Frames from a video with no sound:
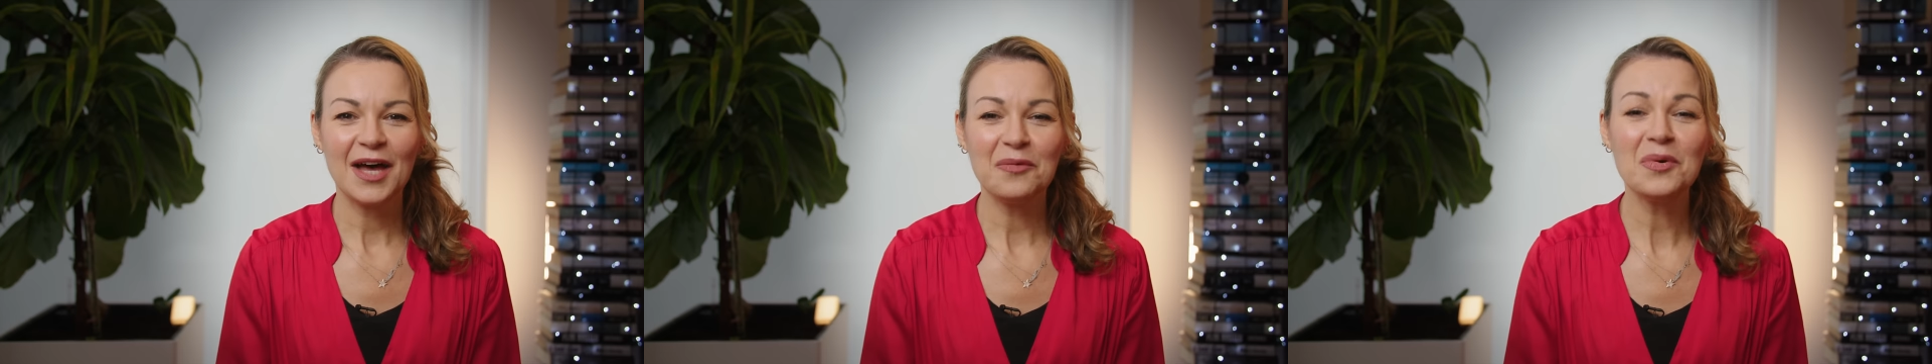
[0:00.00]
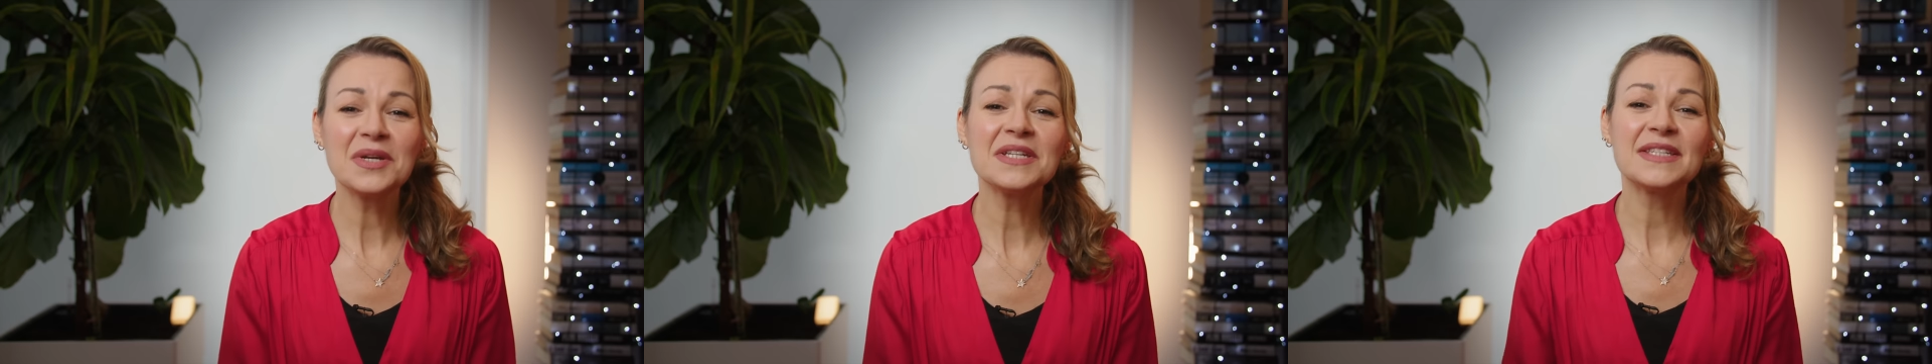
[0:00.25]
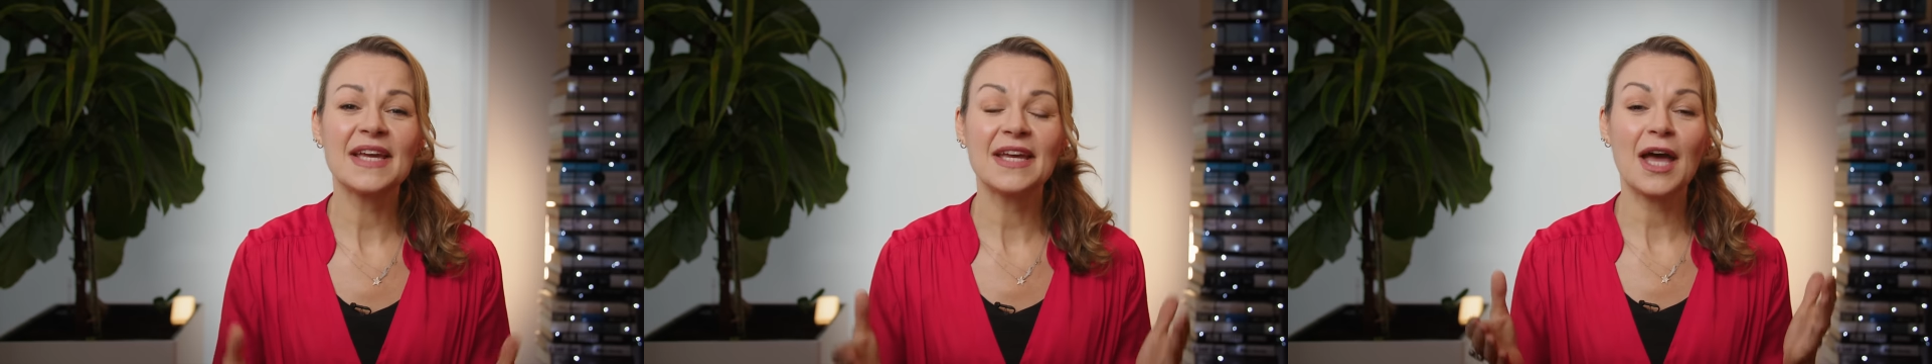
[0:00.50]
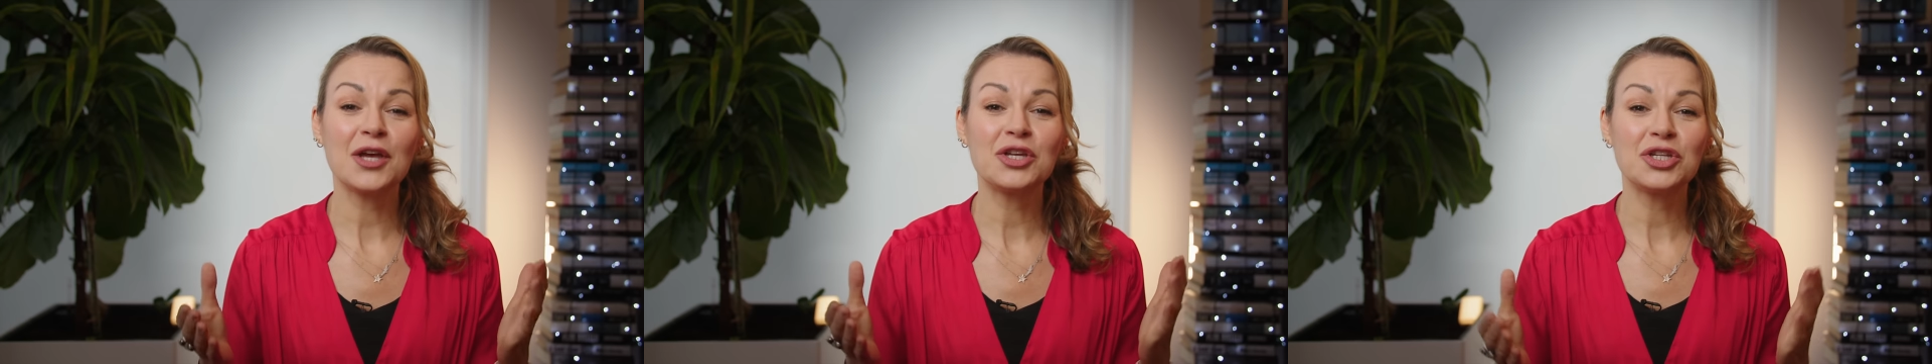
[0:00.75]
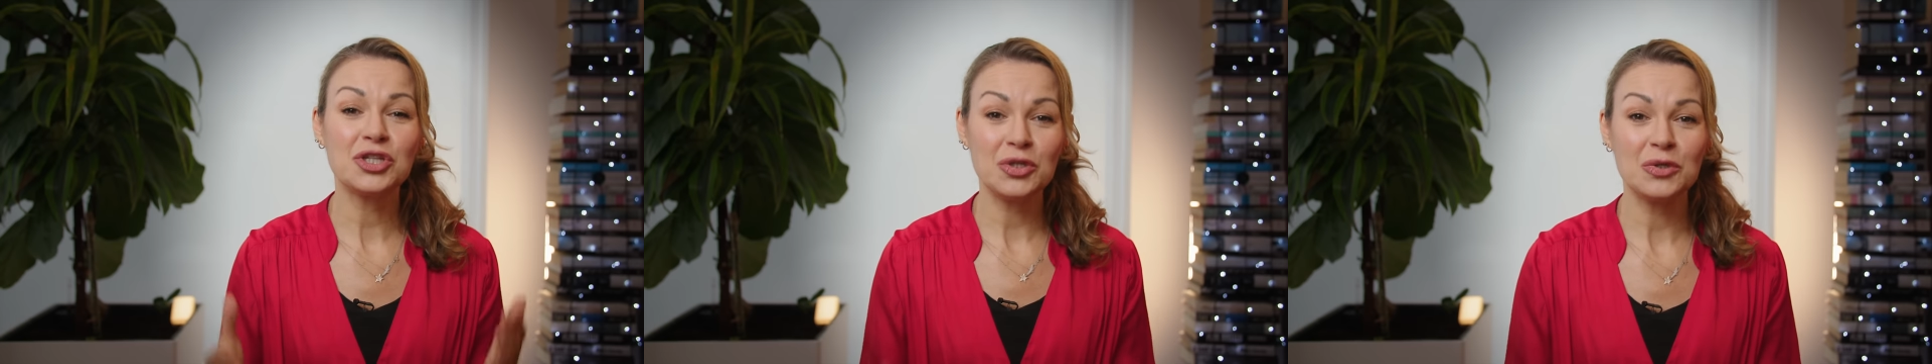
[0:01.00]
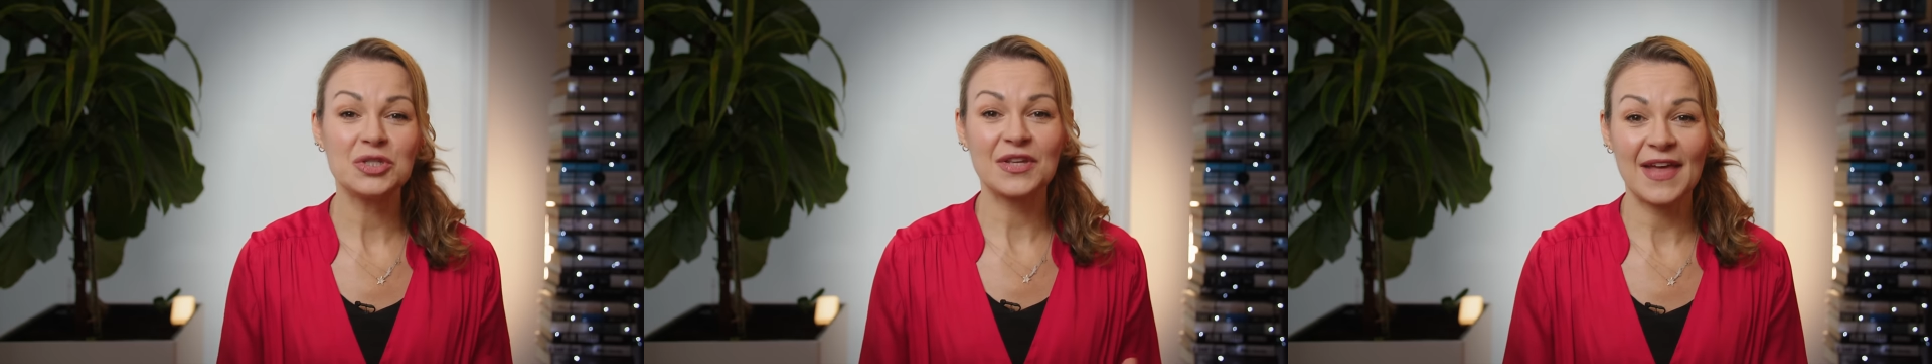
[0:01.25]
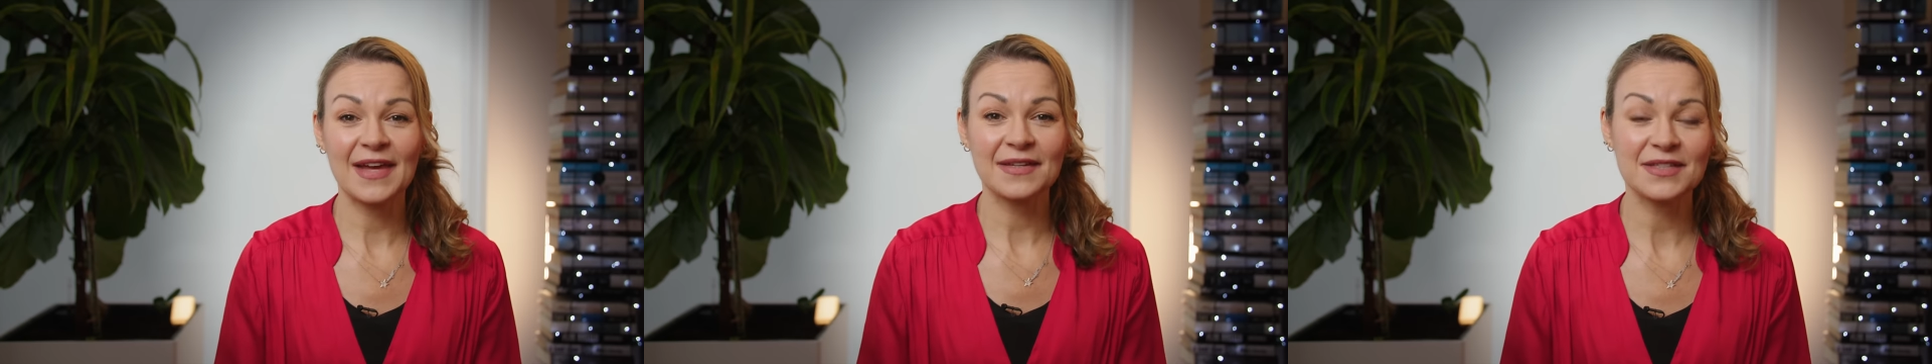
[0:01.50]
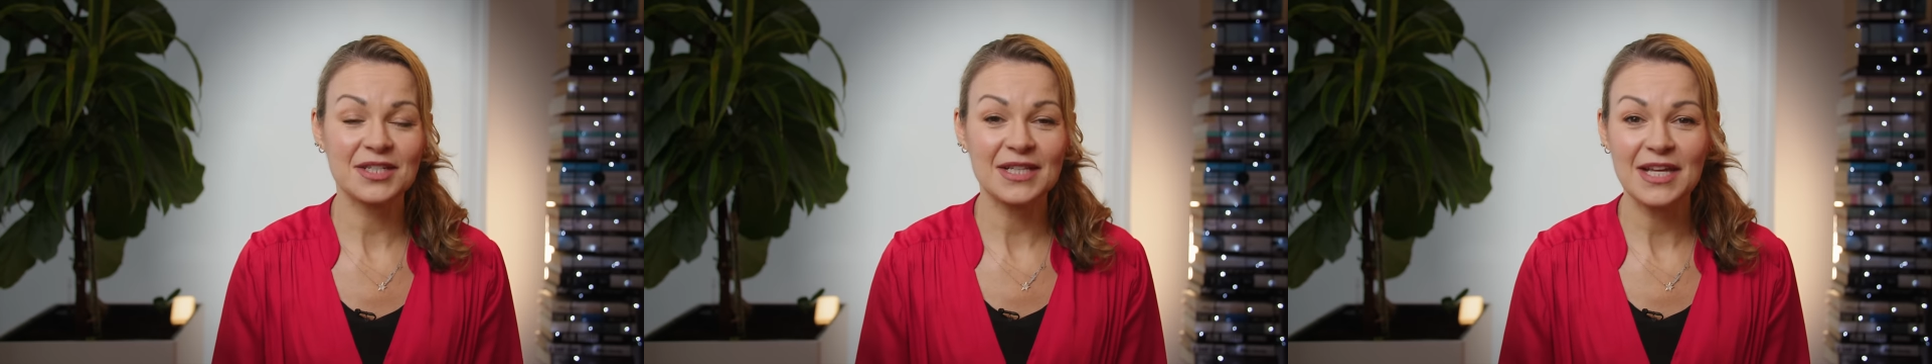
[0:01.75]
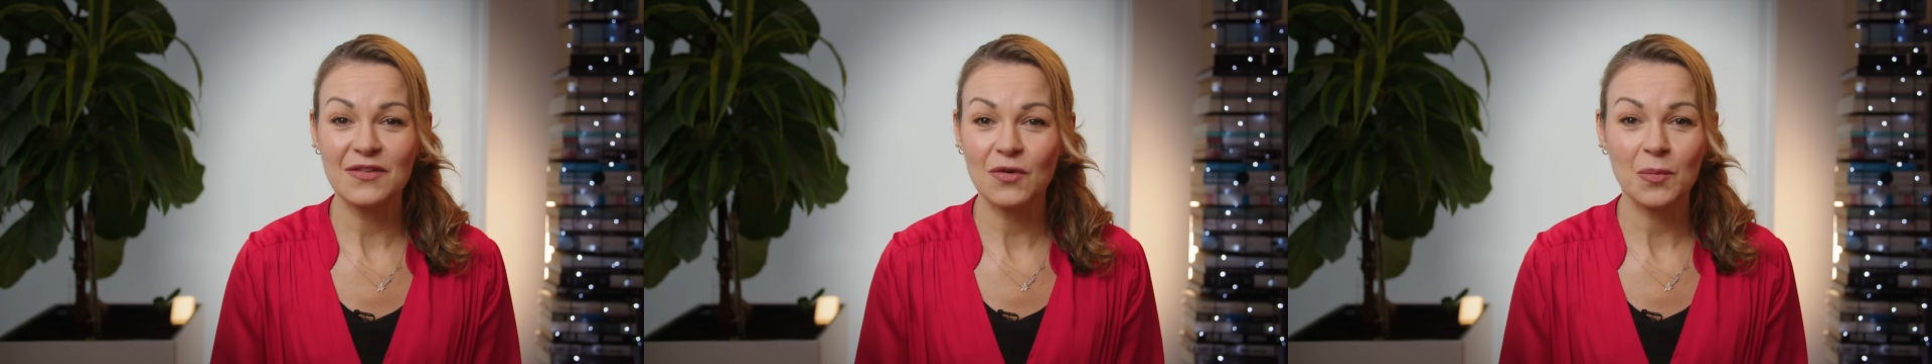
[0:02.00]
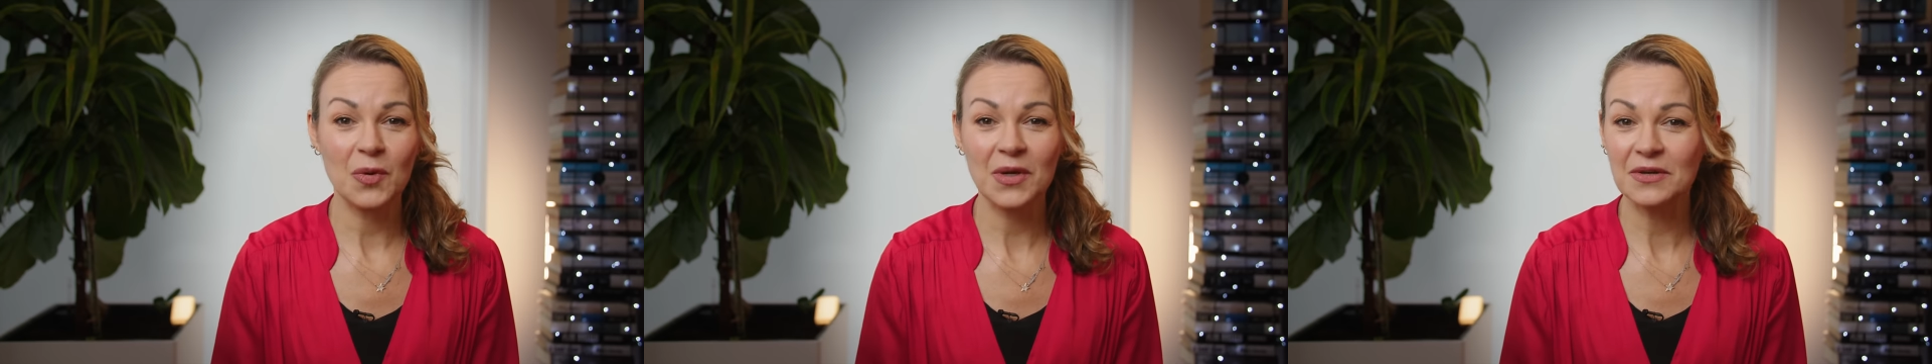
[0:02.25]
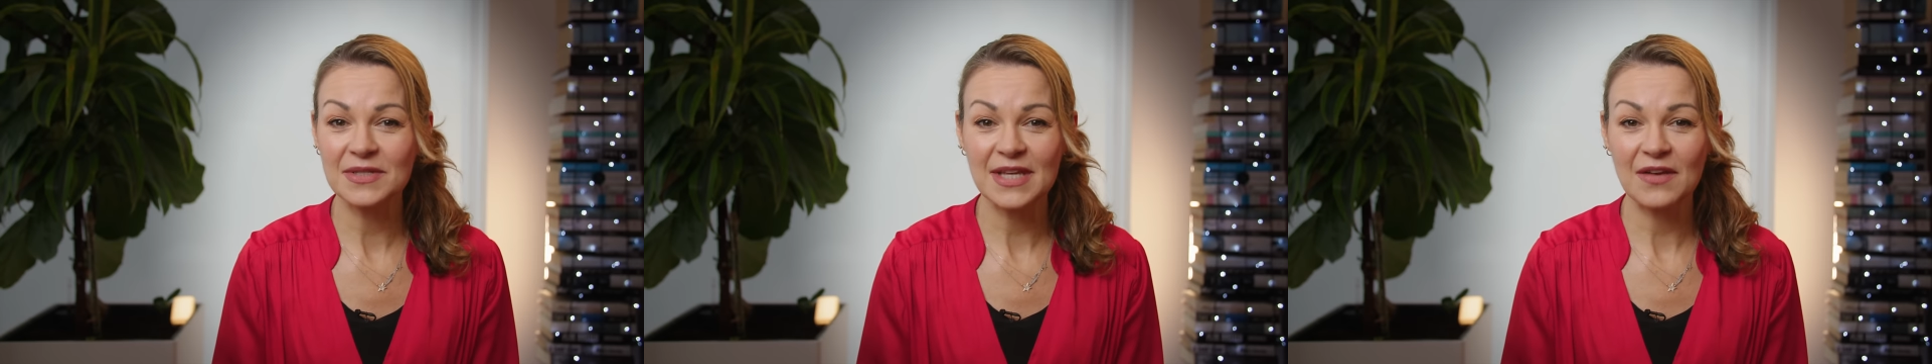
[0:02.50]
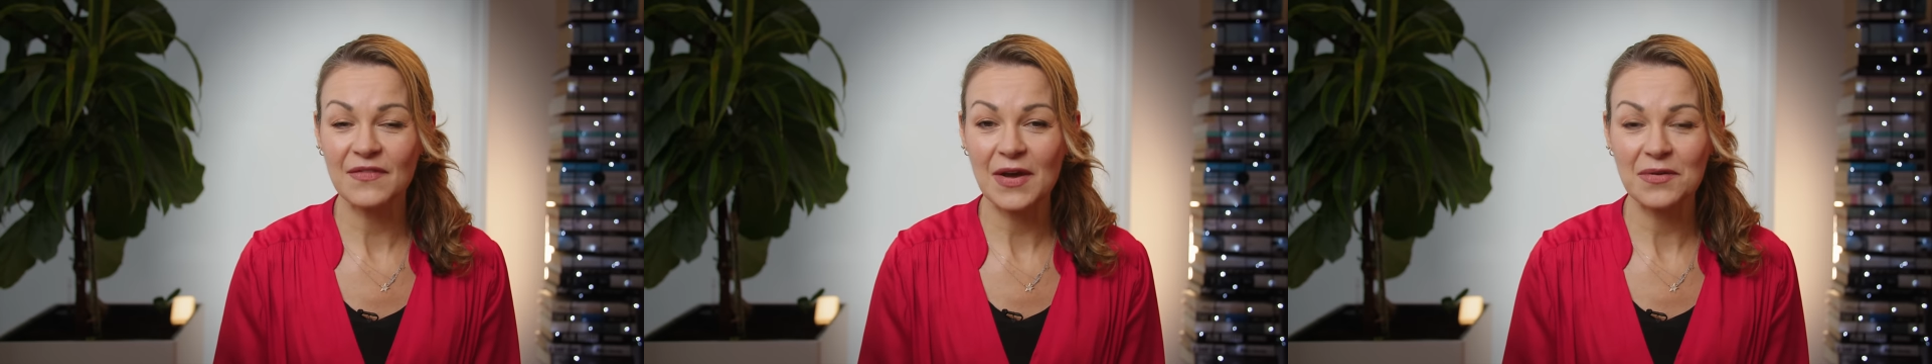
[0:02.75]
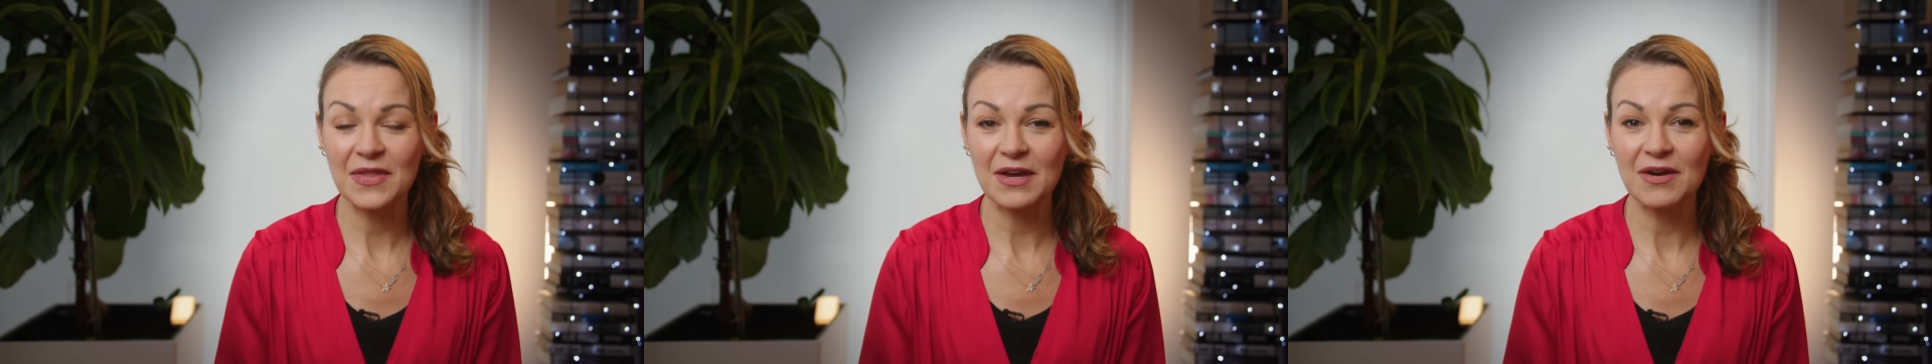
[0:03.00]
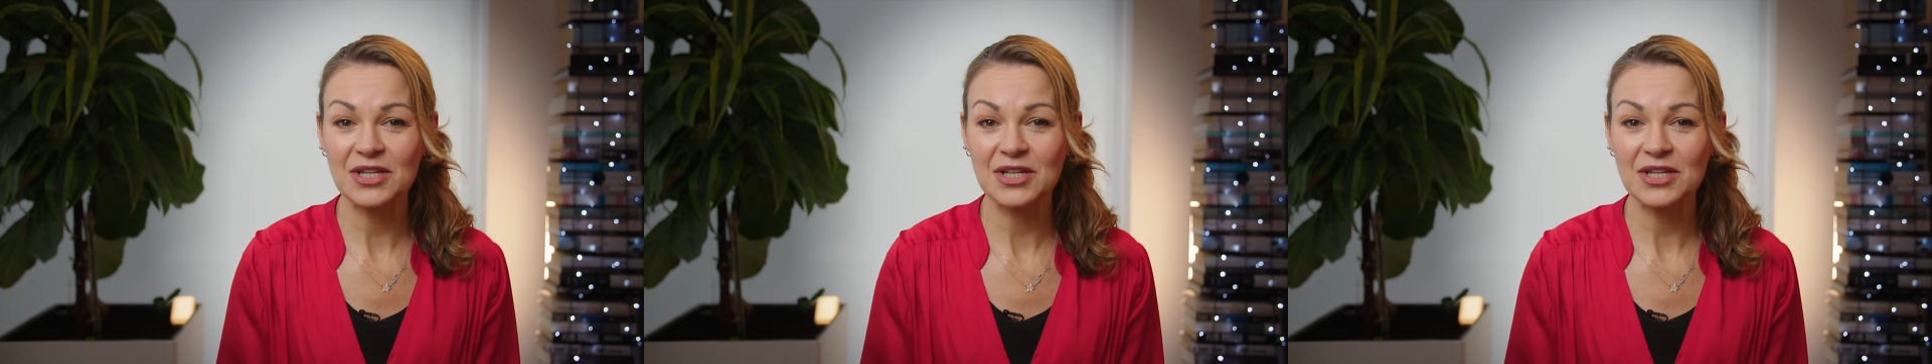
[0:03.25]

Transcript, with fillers: i want to say a huge thanks to lee for putting herself out there